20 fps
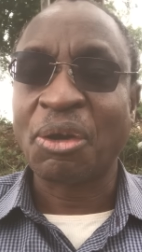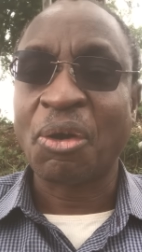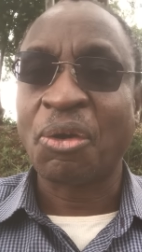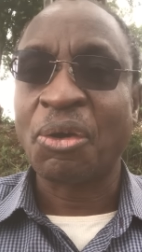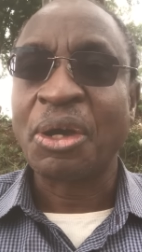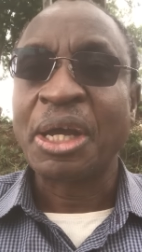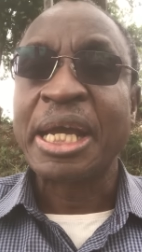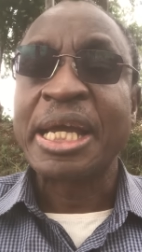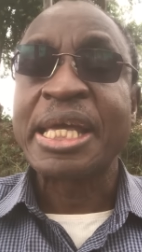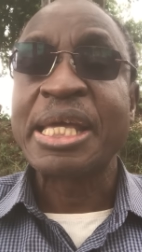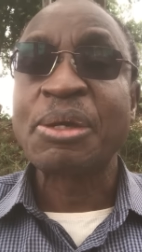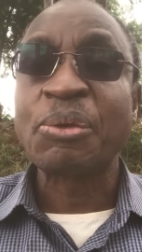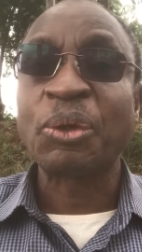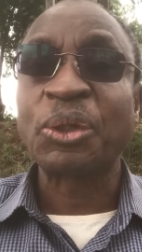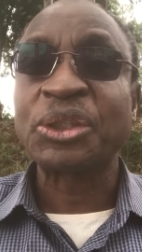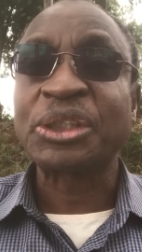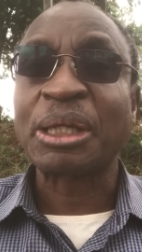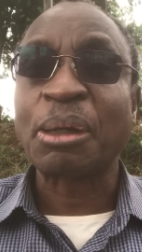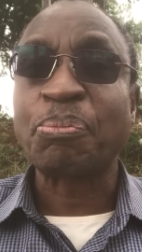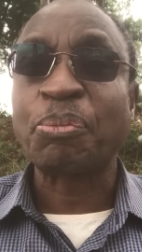No, he
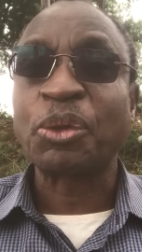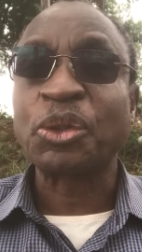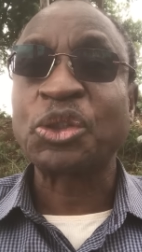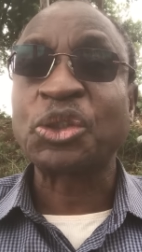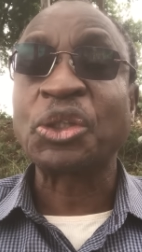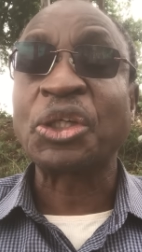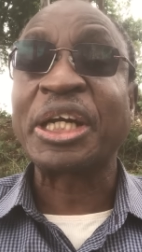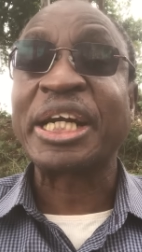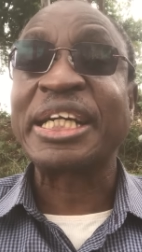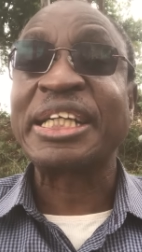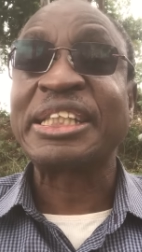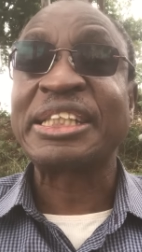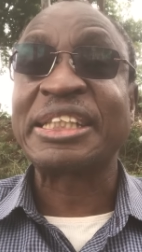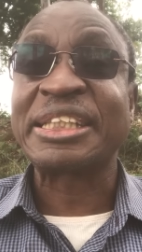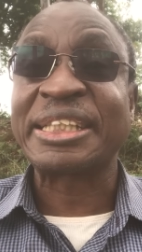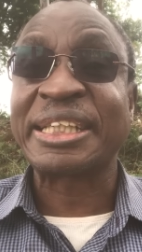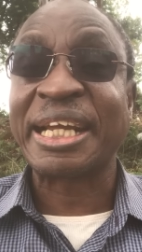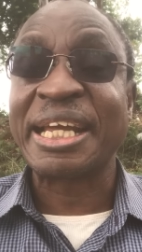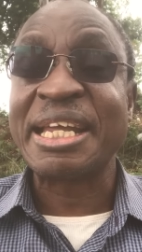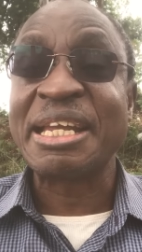was supposed to
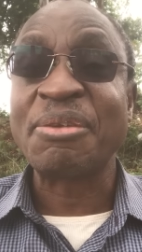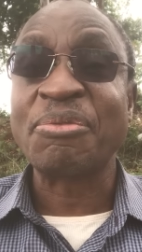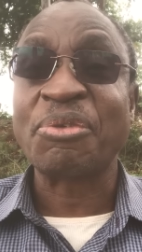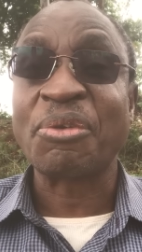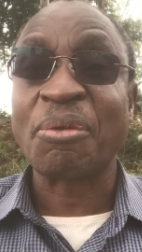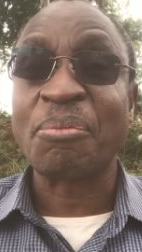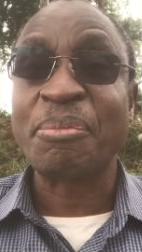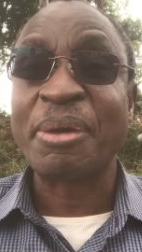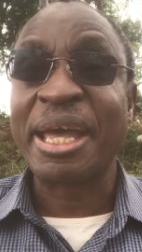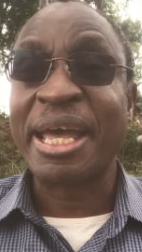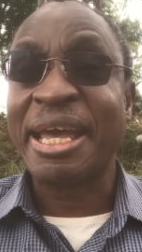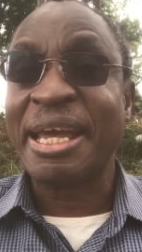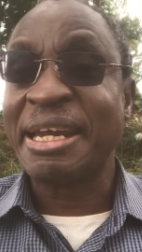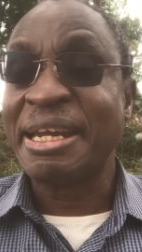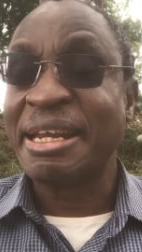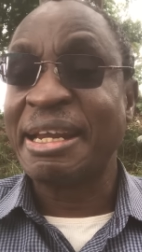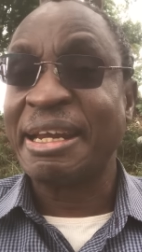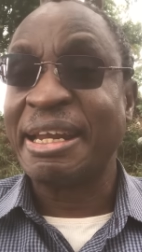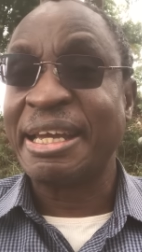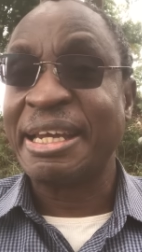restrain from
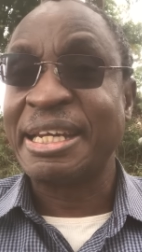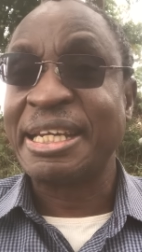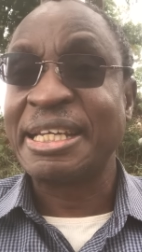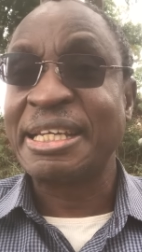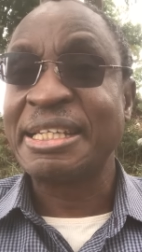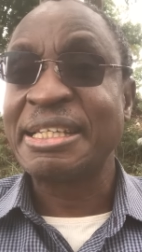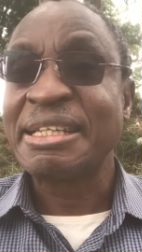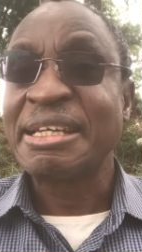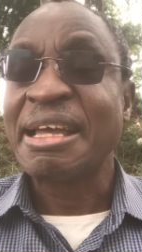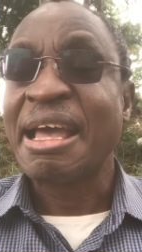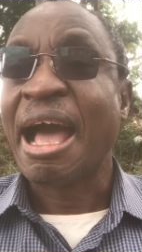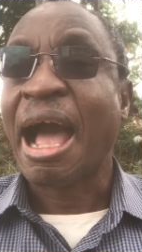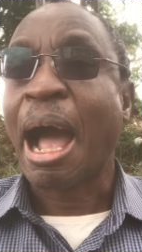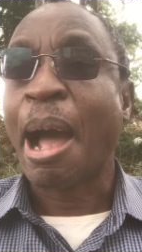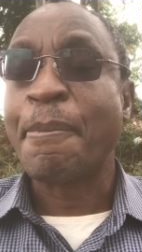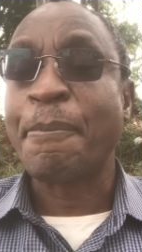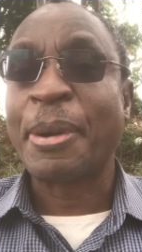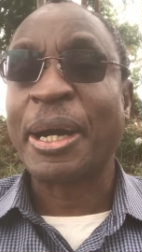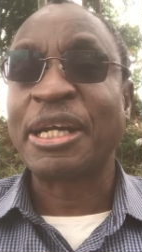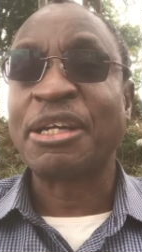any lady
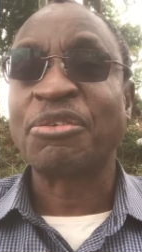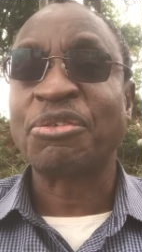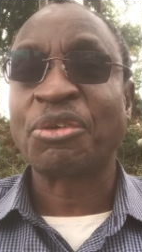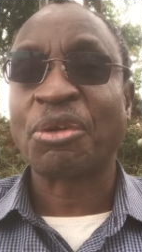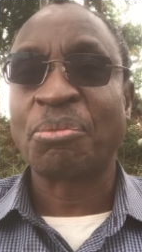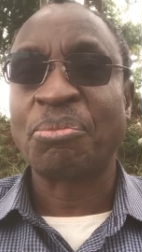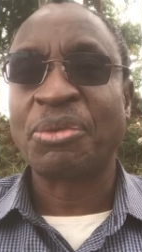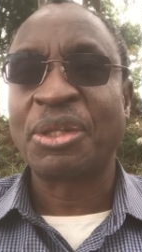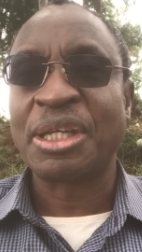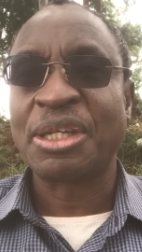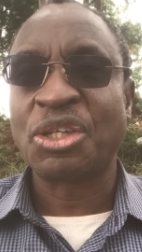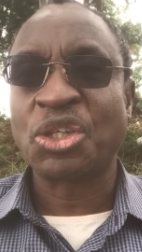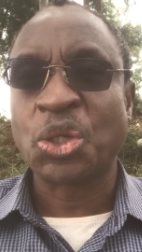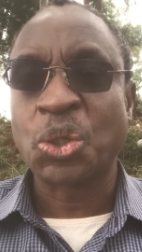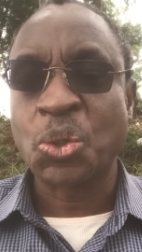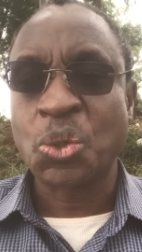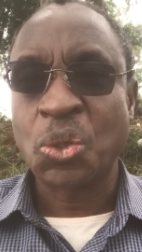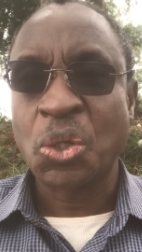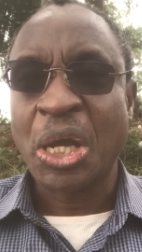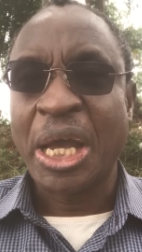apart from the
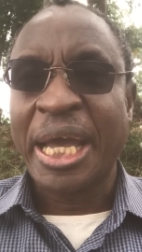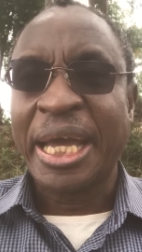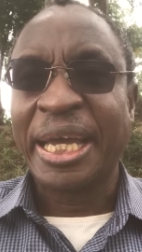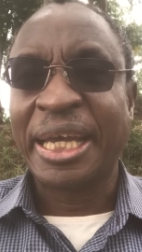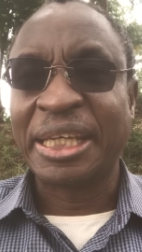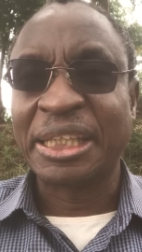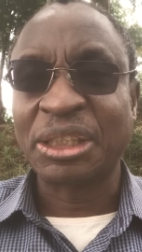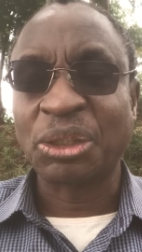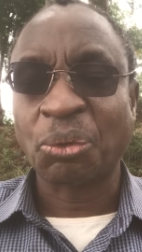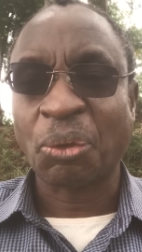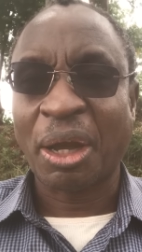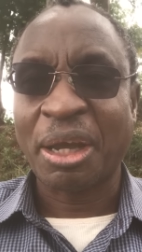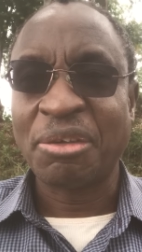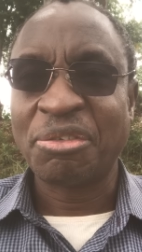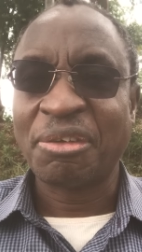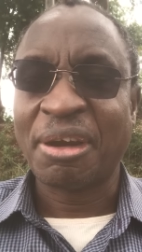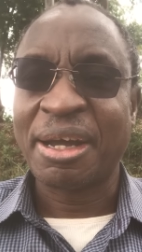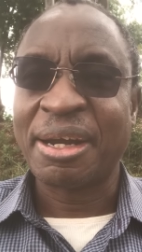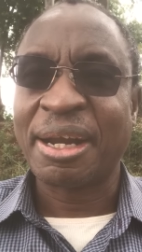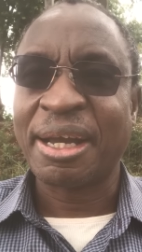two, his
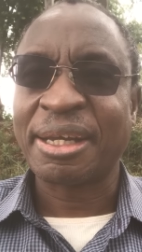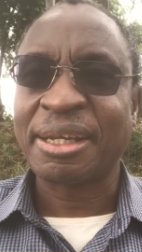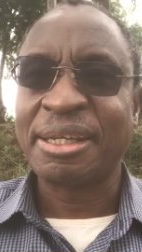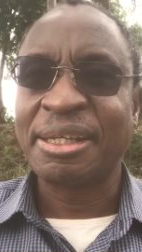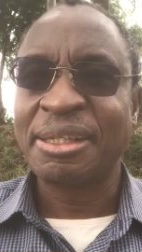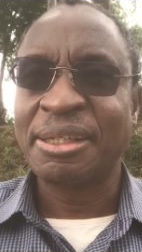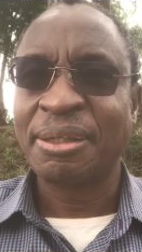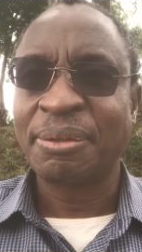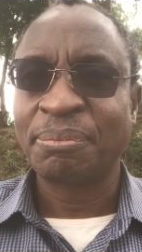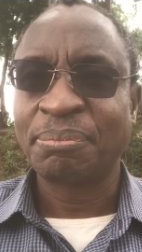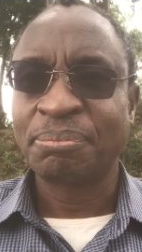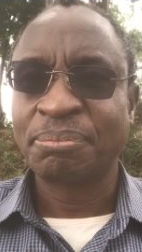wife and Akinyi.